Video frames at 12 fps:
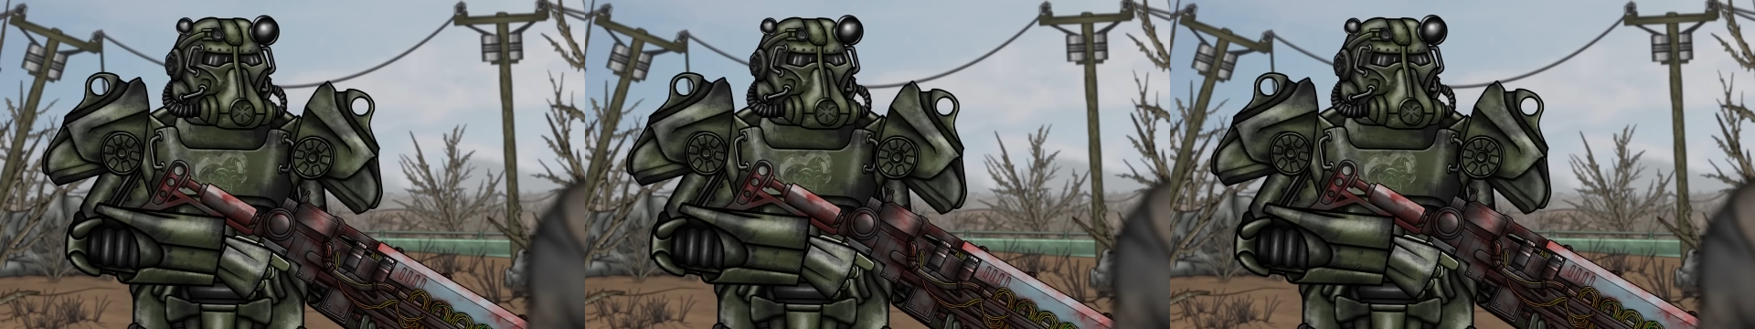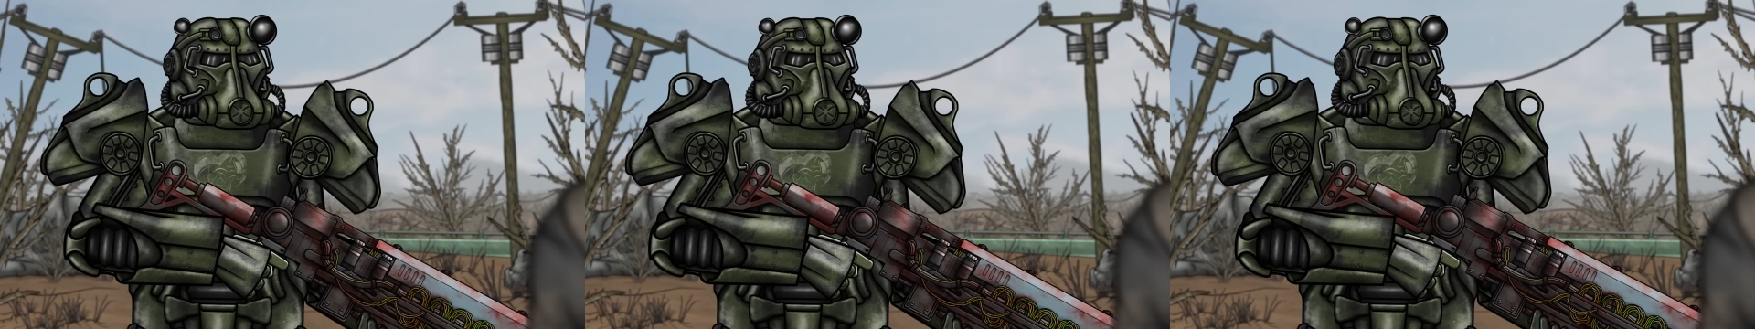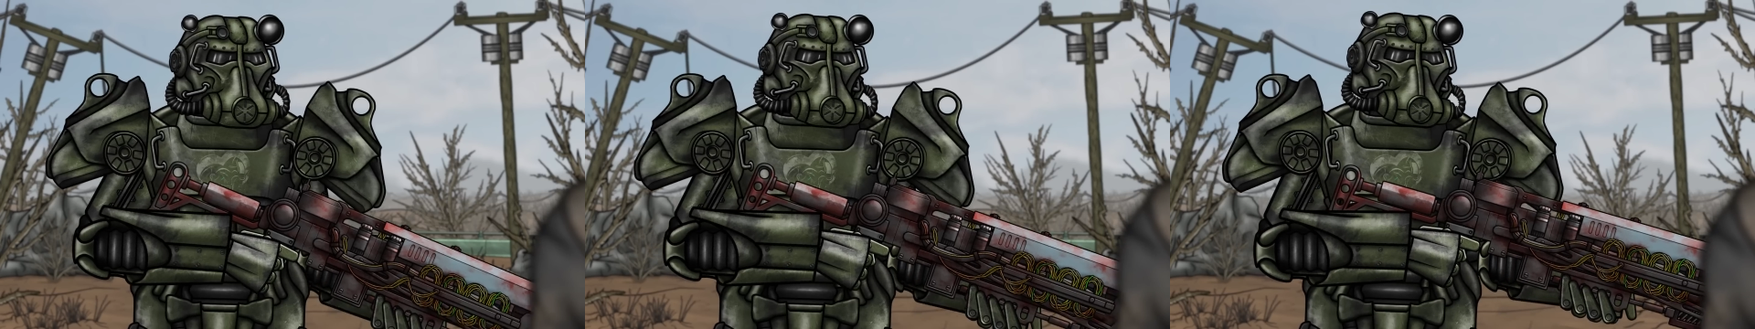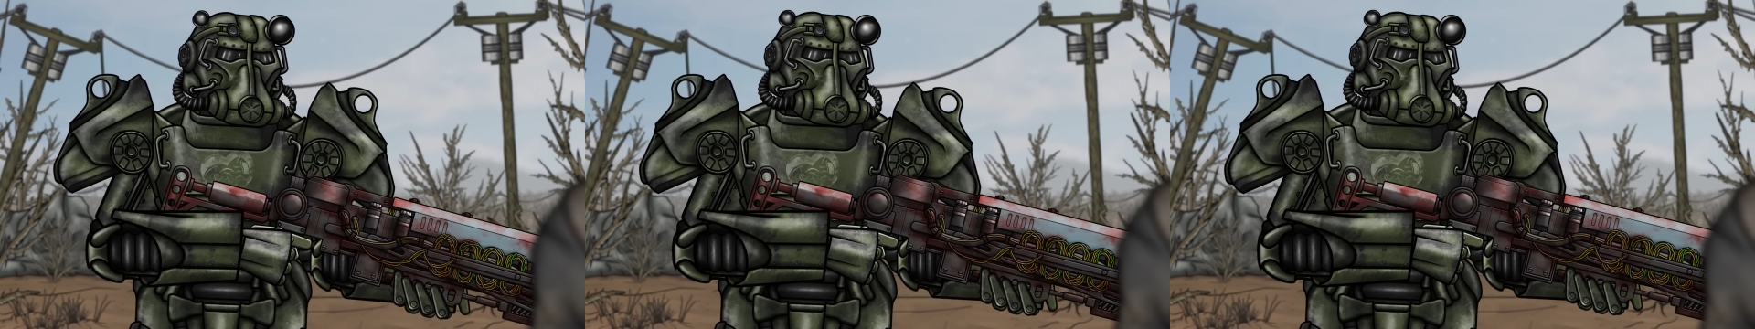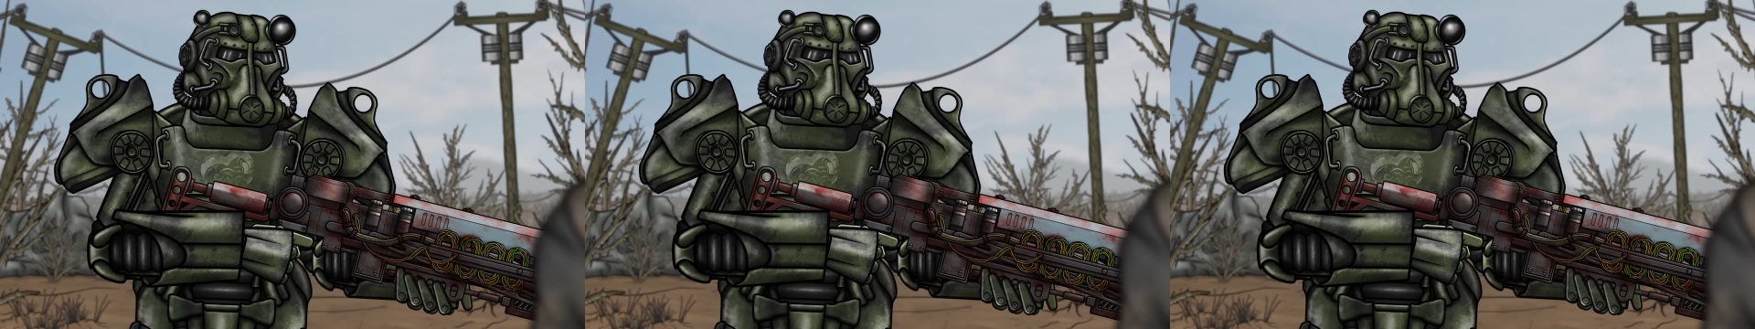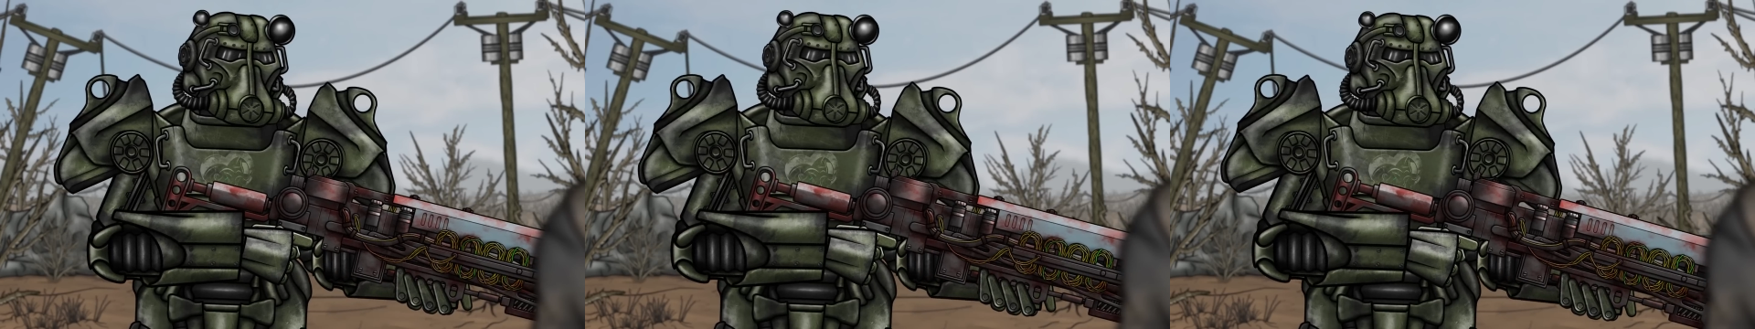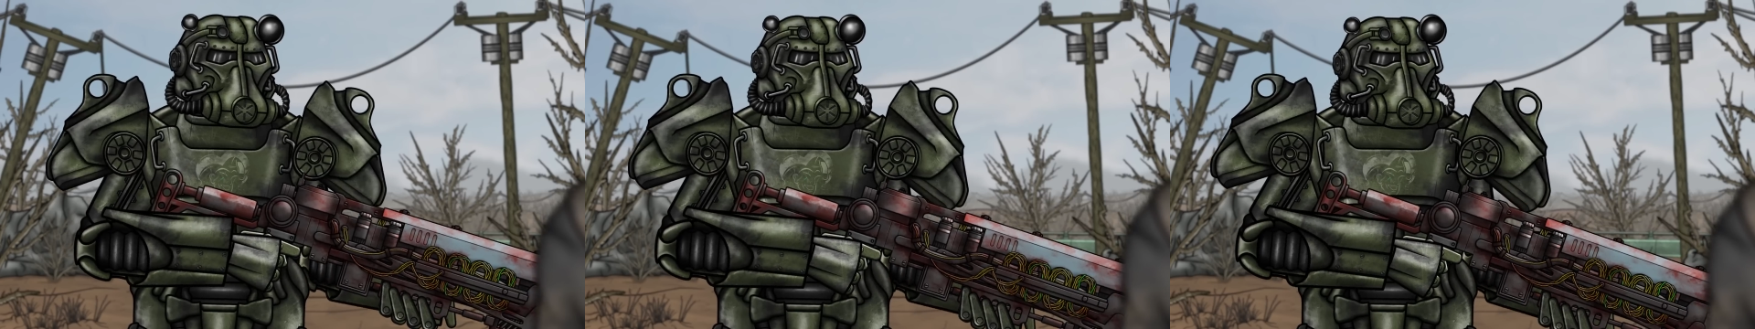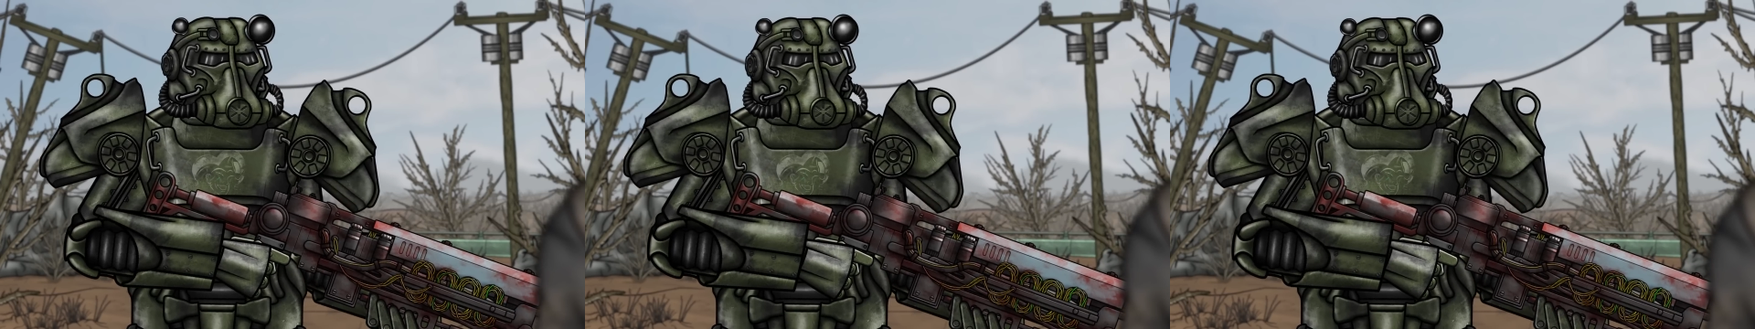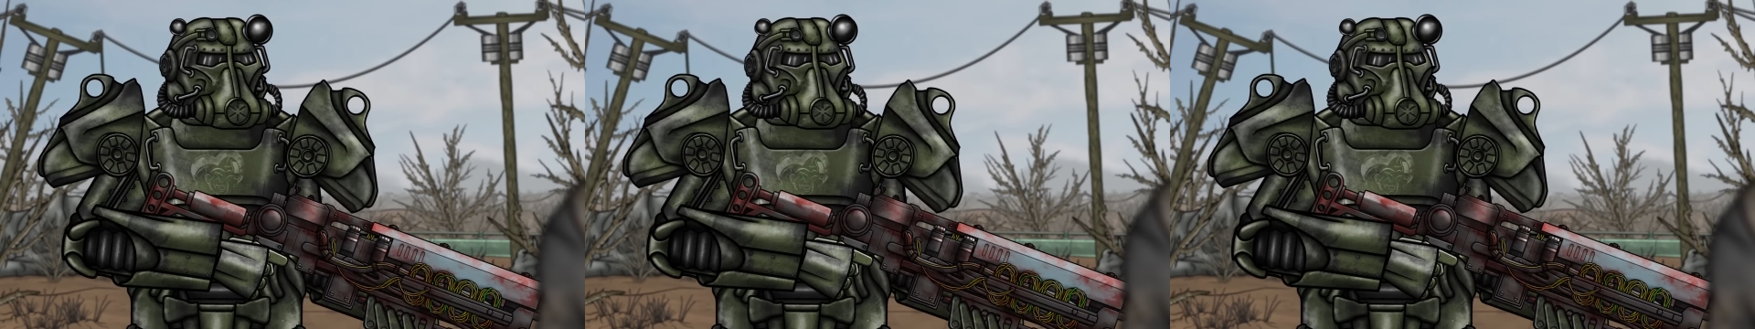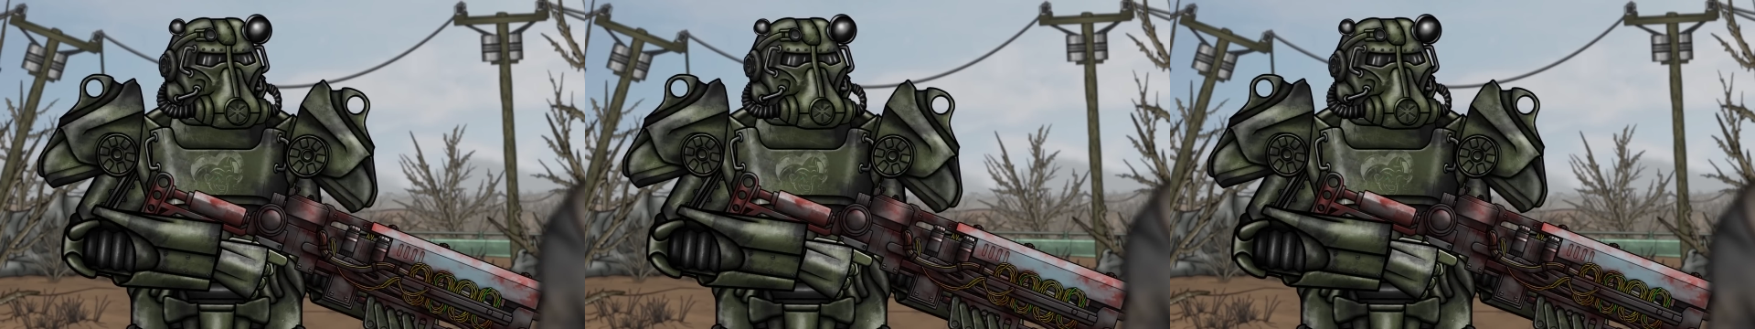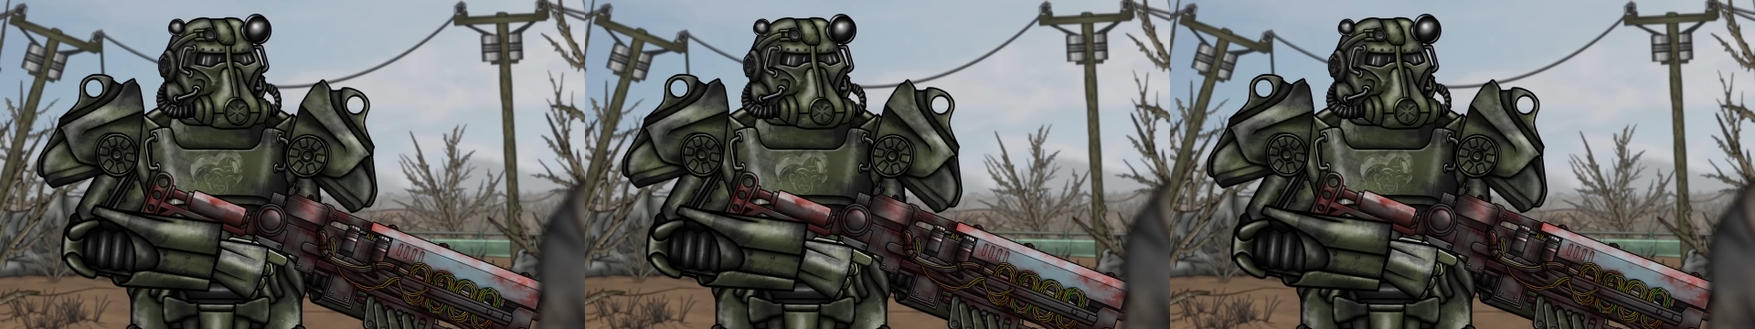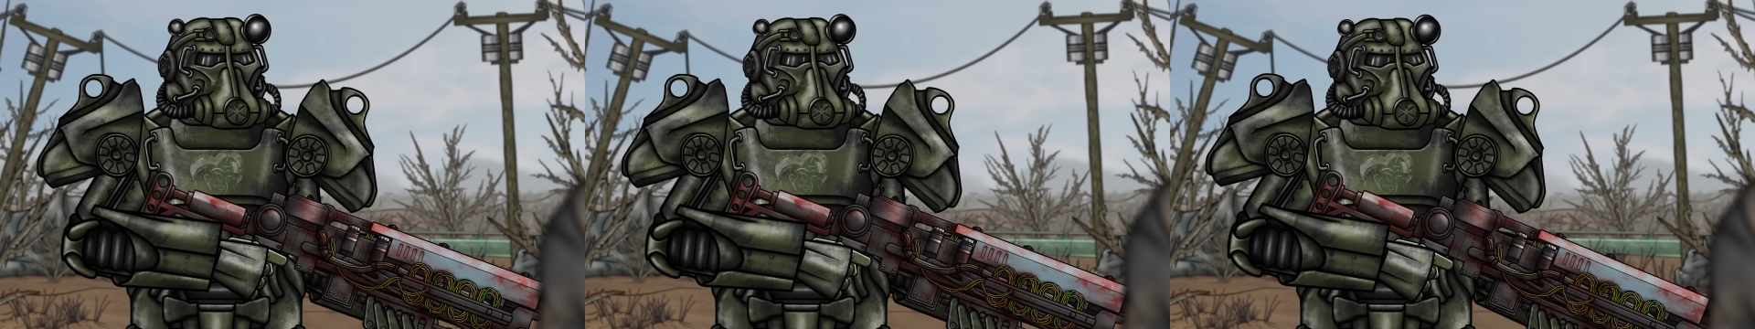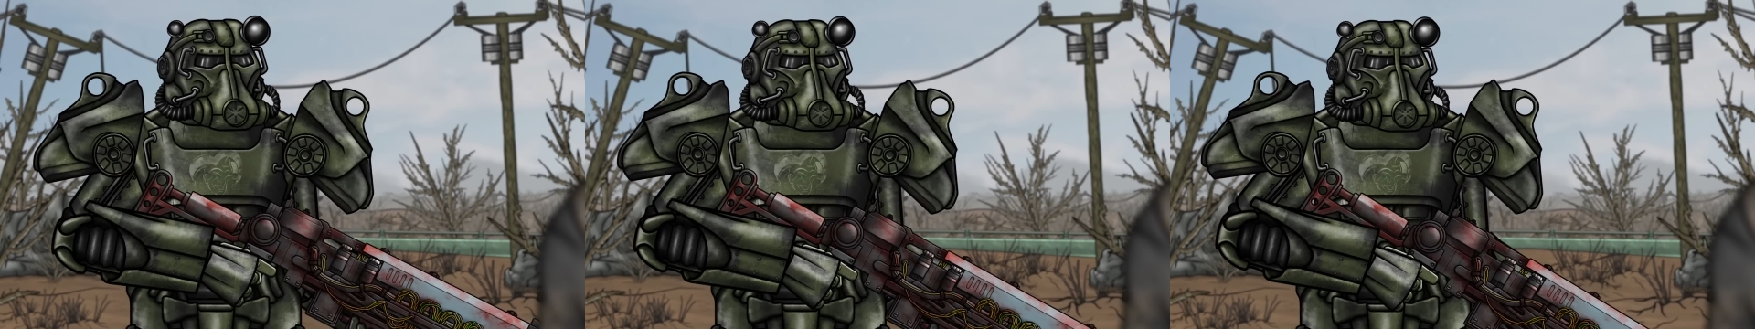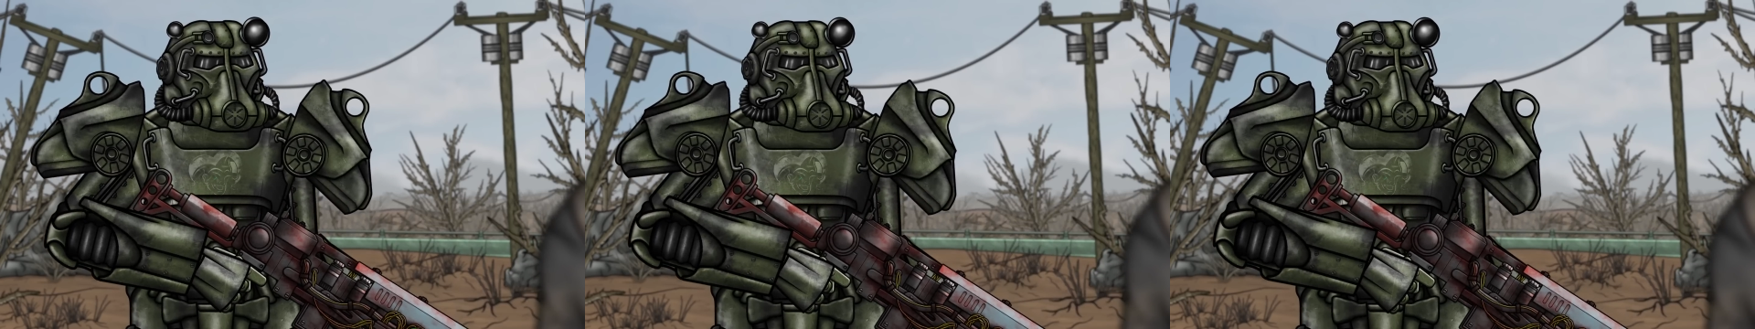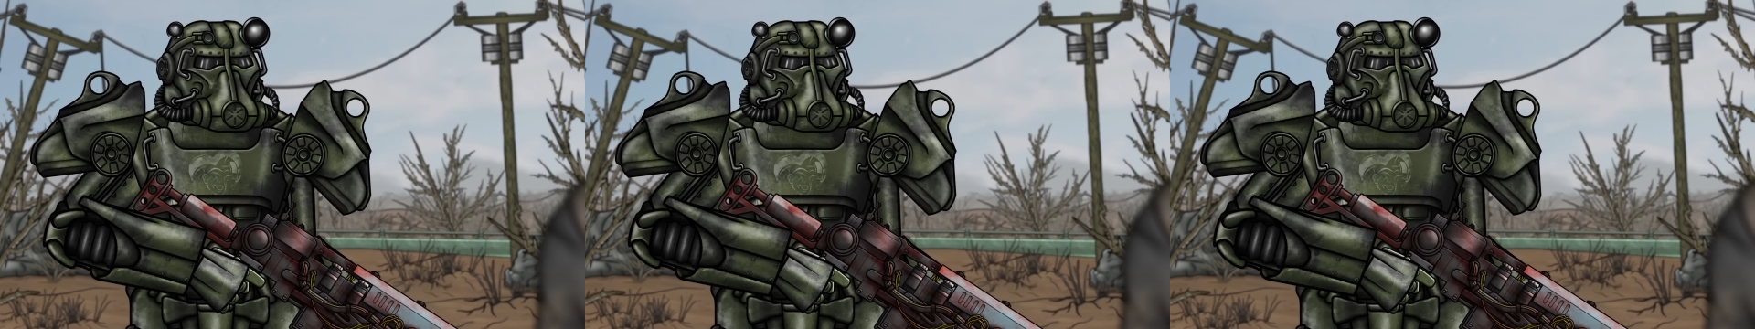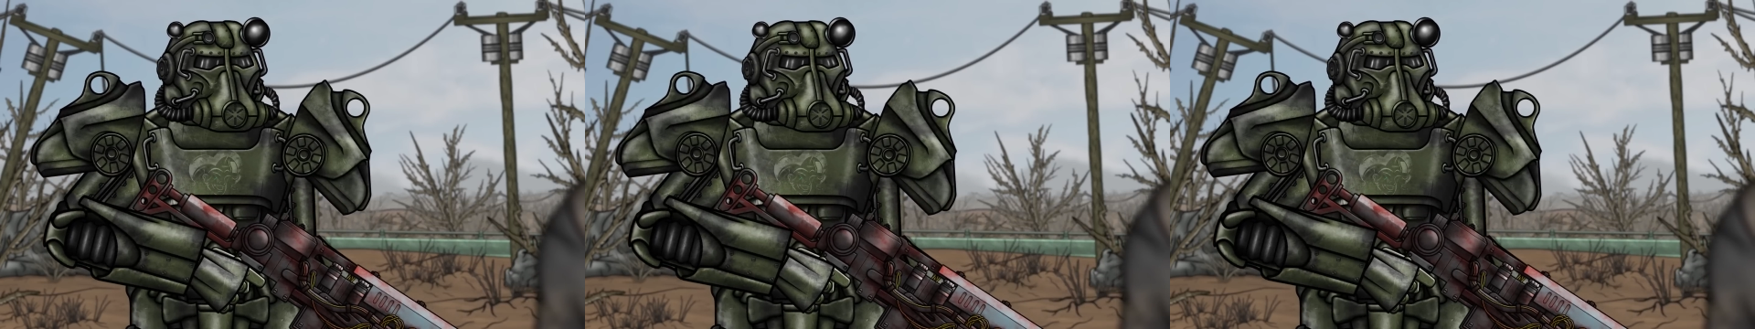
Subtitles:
(no speaker visible)